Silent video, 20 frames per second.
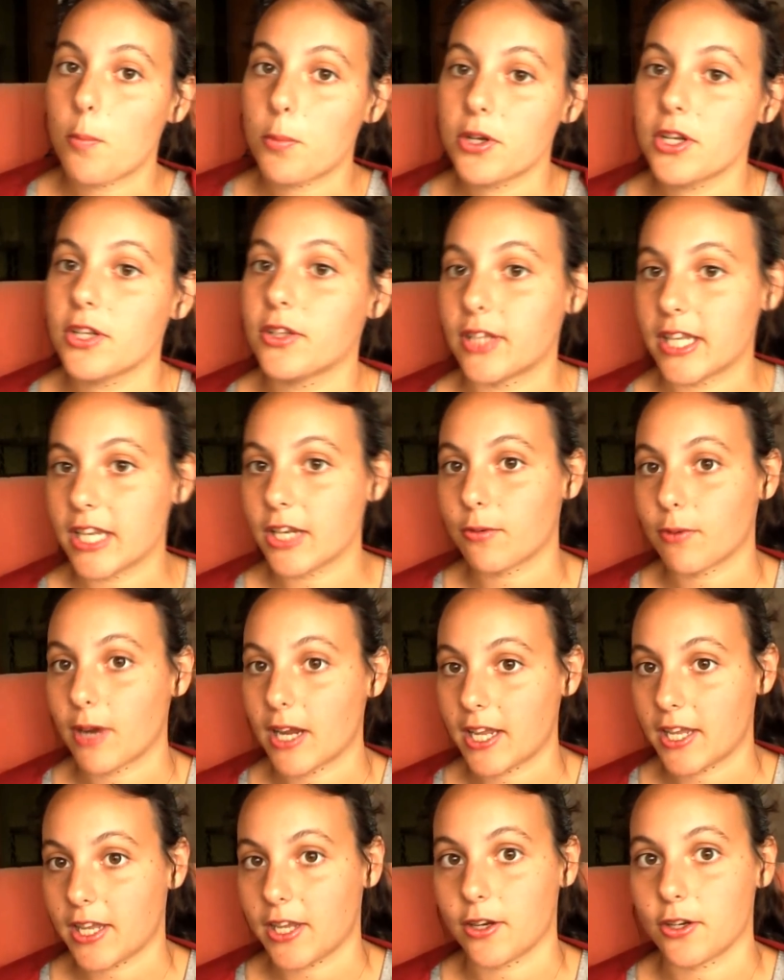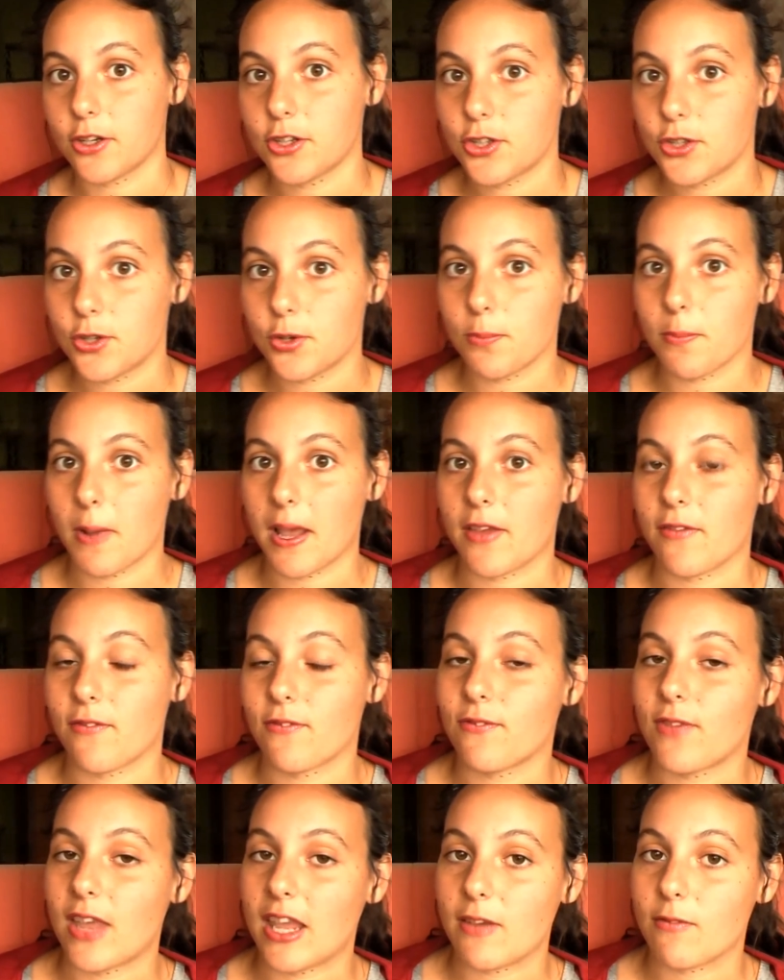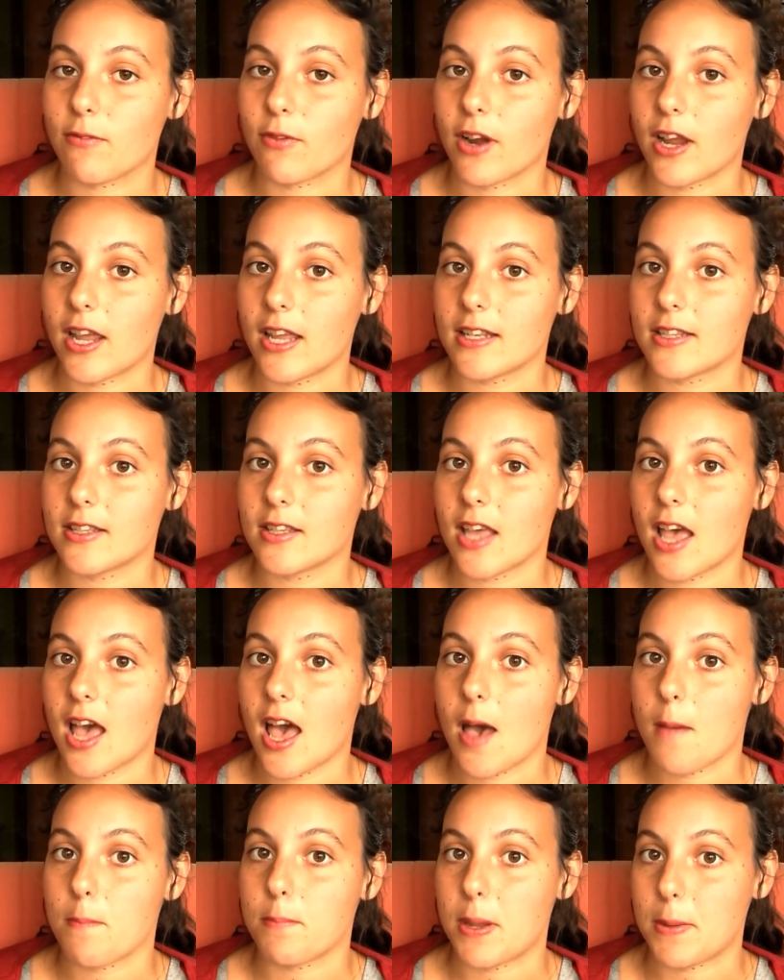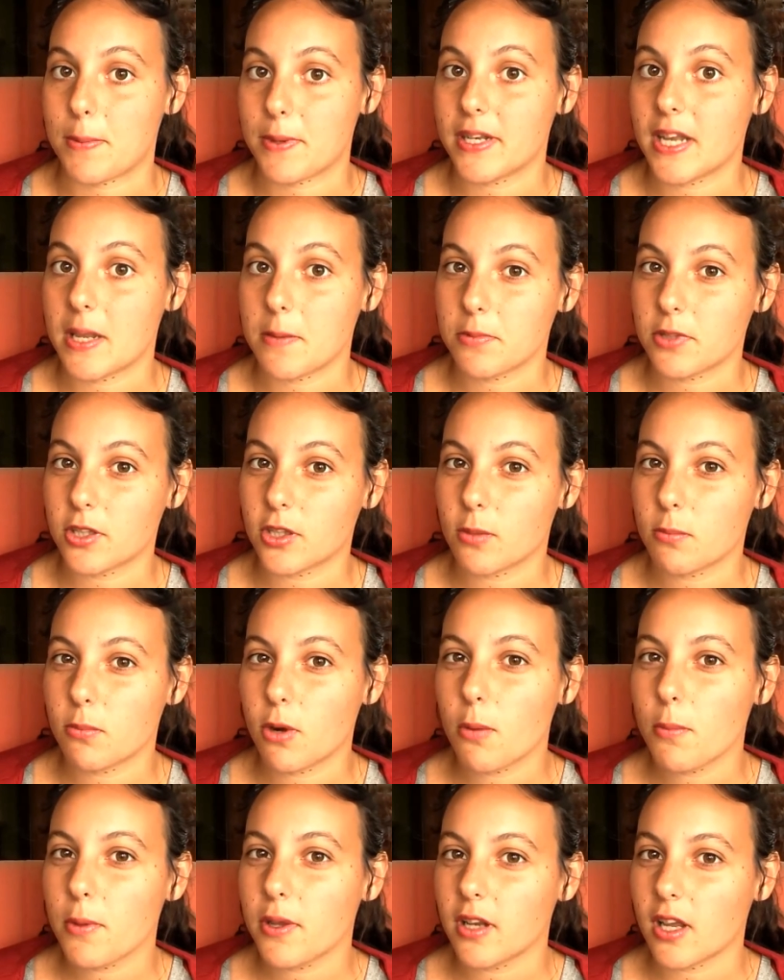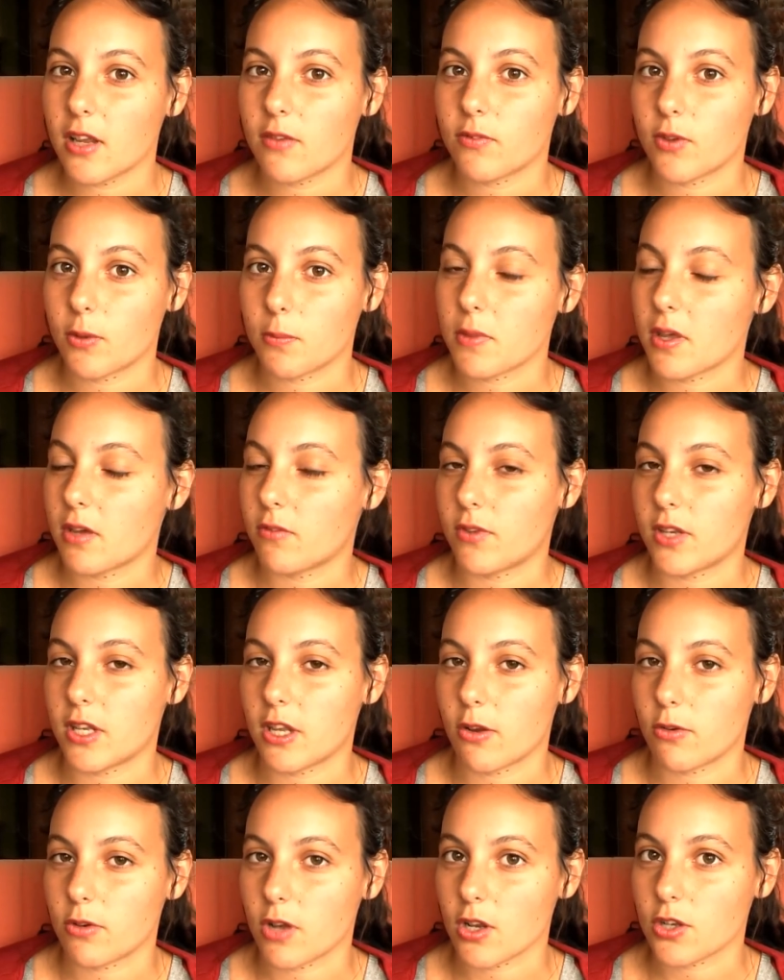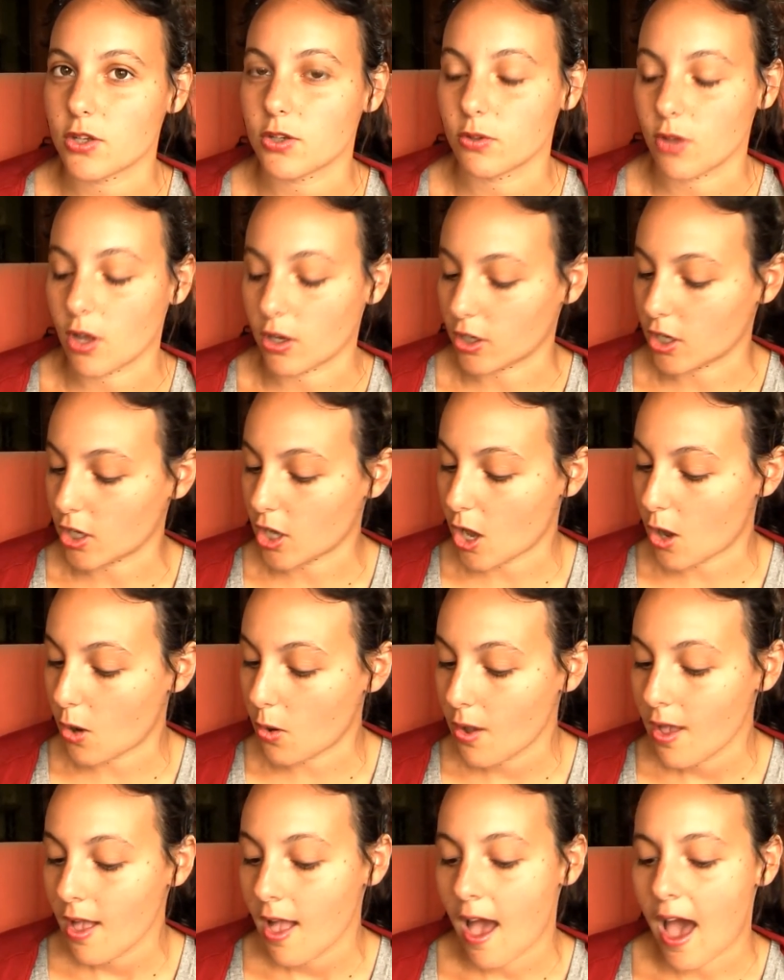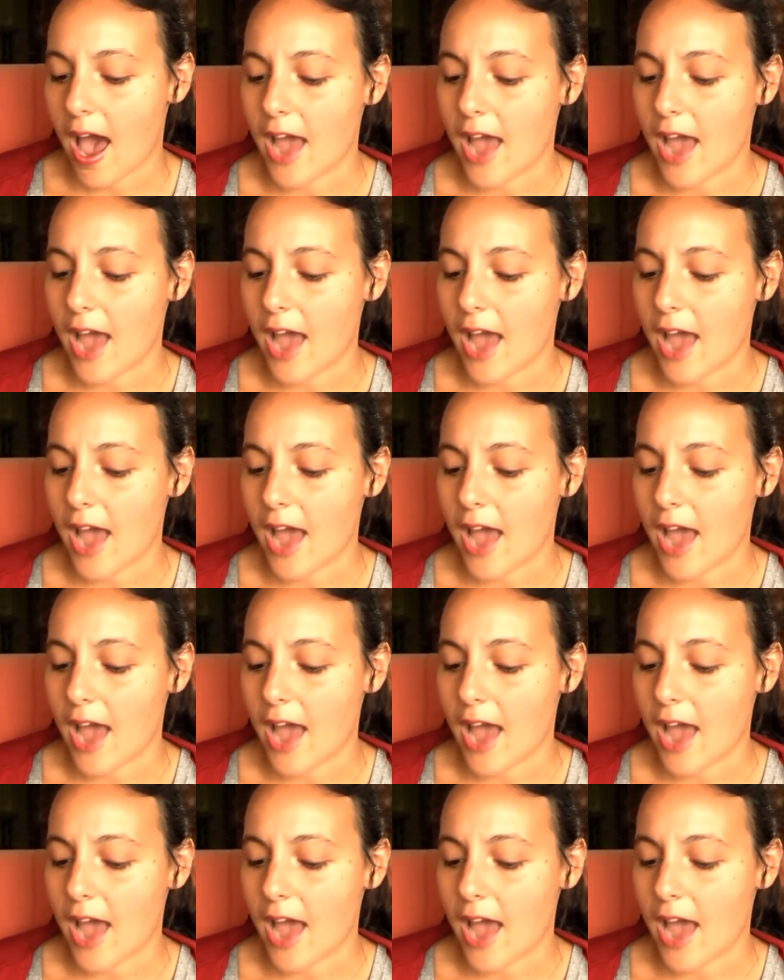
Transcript: I'll put a link right here to my favorite um, baby names at the moment. I filmed that video not too long ago.